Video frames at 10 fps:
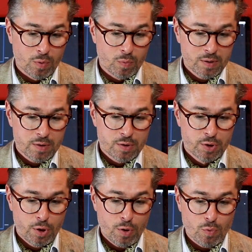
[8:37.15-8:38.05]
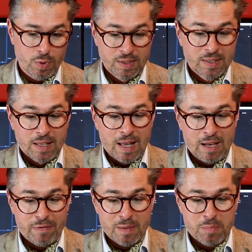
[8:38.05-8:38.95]
wants to know,
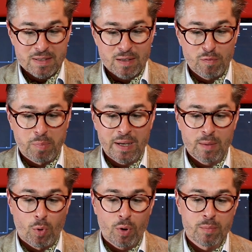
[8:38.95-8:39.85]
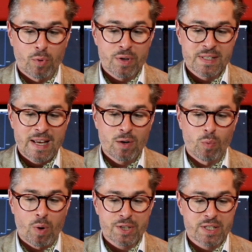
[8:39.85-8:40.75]
I find myself buying more and more
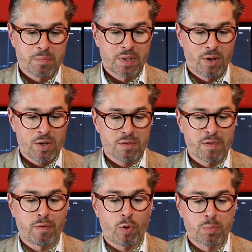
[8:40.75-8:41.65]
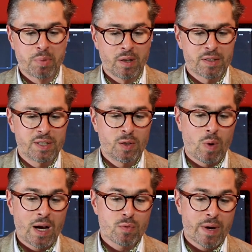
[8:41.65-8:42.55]
Seiko watches because of affordability,
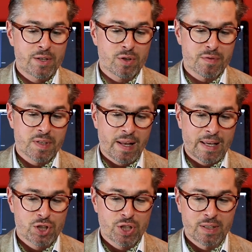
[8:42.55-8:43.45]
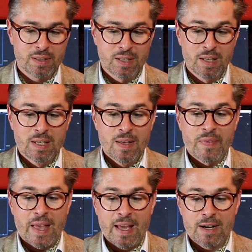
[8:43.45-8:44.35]
wide range of selection,
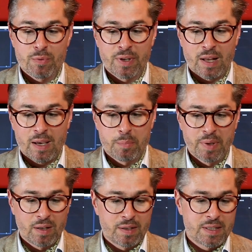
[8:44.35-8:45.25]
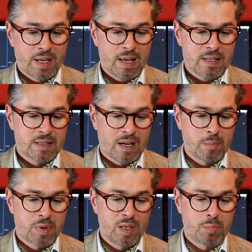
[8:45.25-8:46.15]
and reliability as
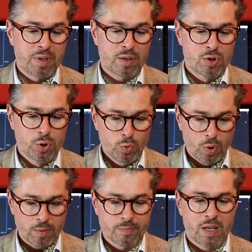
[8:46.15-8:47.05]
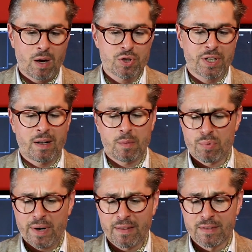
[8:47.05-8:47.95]
timekeeping tool. How shall I
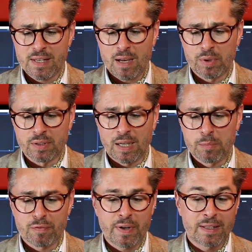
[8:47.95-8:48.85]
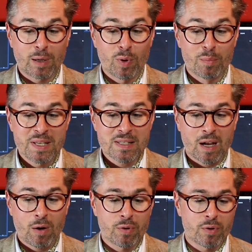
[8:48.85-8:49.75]
break this habit? I'm afraid I will miss
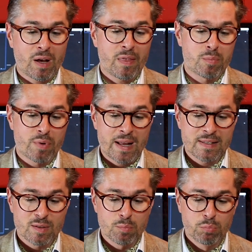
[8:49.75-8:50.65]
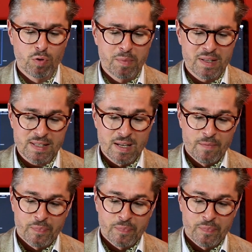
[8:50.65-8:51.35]
out on other brands' movements